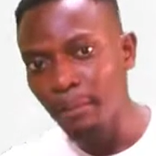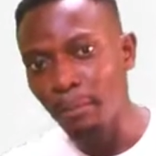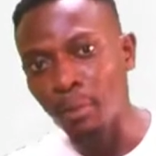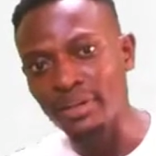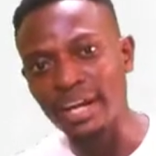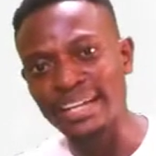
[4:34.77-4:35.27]

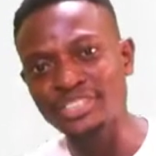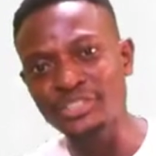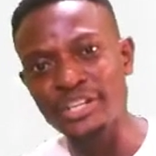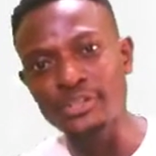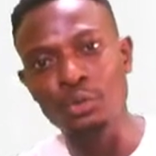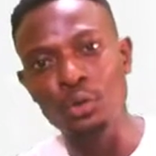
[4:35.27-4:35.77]
But now he
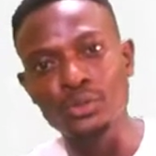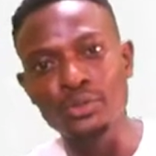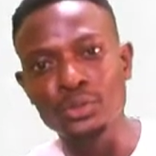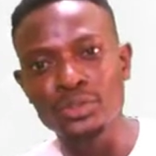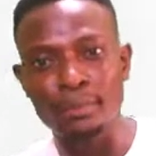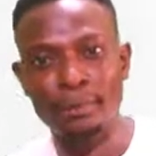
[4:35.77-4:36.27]
tried to go
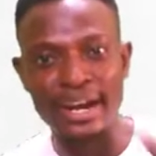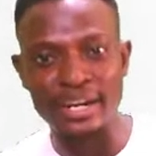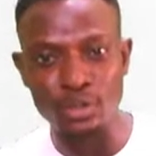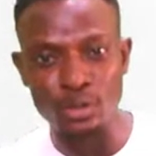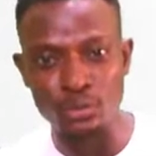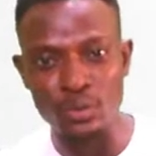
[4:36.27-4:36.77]
through the back
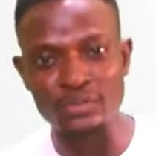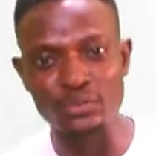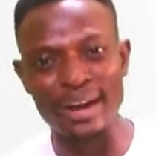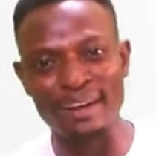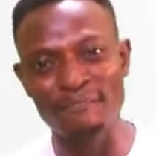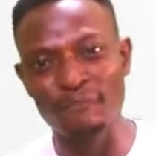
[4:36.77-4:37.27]
door so as to
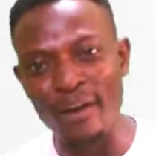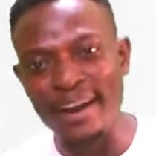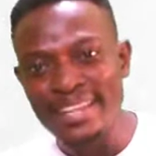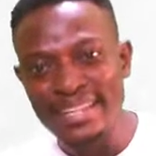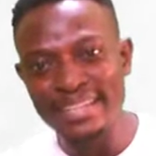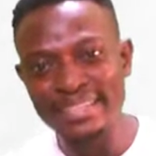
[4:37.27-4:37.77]
avoid
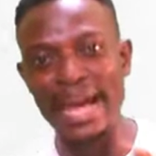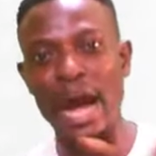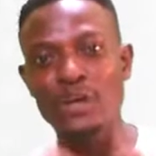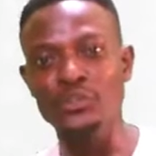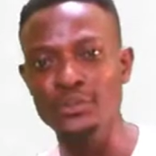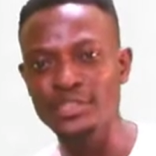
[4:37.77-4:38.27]
the
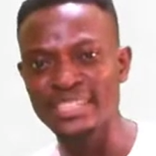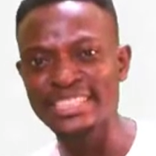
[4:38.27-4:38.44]
house mistress.